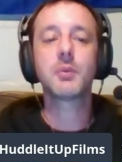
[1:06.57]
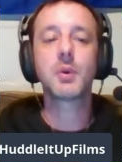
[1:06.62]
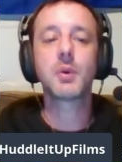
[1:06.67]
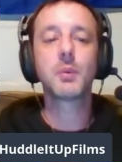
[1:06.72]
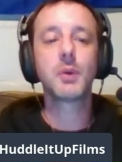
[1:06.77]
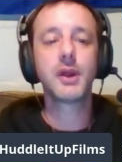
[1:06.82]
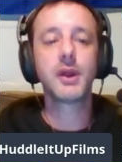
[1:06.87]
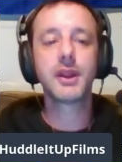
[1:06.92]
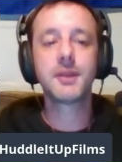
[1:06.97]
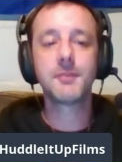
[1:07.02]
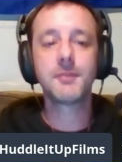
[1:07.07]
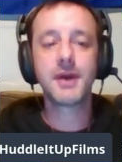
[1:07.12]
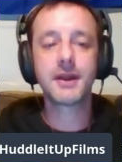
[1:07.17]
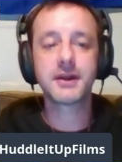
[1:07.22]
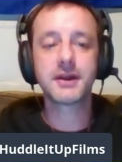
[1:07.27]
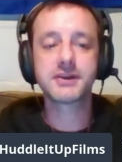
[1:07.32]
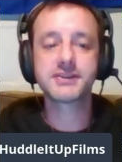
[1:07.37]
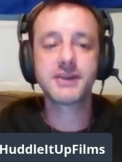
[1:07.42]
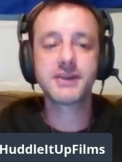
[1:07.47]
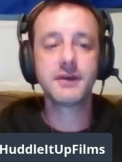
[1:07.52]
We're worried about
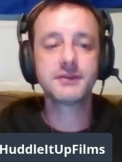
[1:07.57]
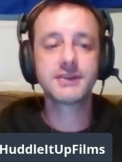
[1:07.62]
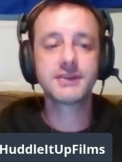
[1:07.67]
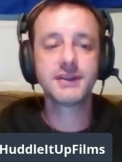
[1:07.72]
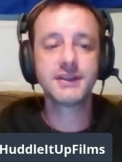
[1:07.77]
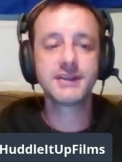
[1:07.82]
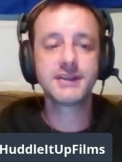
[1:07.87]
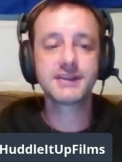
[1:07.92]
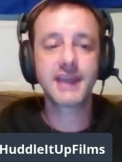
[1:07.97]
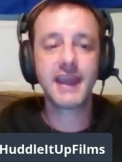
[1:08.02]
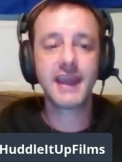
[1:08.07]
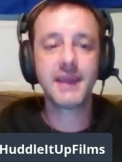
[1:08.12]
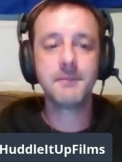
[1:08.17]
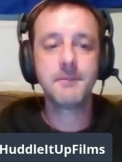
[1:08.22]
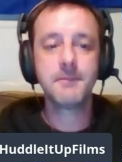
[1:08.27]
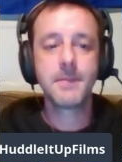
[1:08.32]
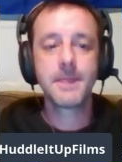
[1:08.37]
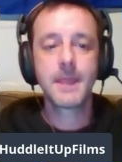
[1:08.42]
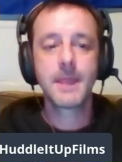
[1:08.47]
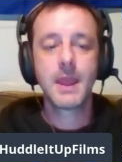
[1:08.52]
ourselves in this
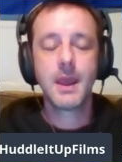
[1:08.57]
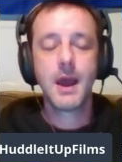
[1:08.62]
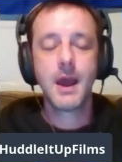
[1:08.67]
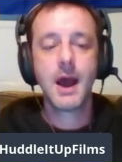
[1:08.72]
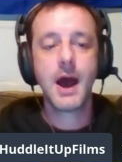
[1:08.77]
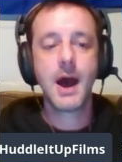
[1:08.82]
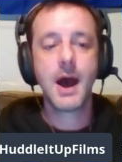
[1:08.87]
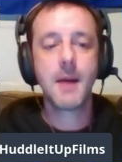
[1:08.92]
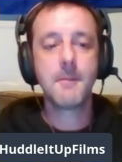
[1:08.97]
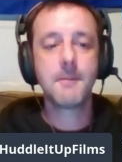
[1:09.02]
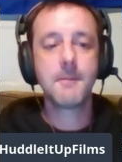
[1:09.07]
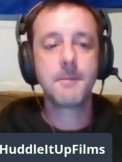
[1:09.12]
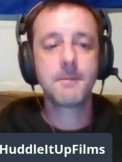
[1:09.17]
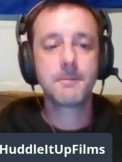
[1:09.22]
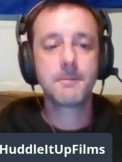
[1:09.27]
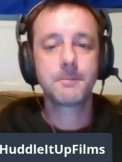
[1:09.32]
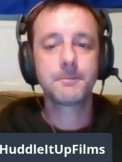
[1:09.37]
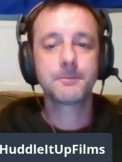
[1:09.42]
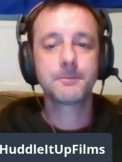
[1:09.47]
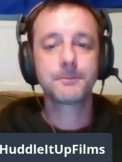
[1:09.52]
game. I don't. Um,
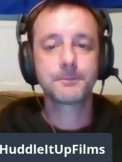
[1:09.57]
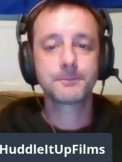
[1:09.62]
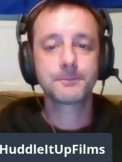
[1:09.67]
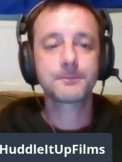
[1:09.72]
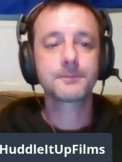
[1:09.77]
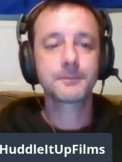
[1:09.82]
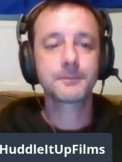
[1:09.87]
yeah,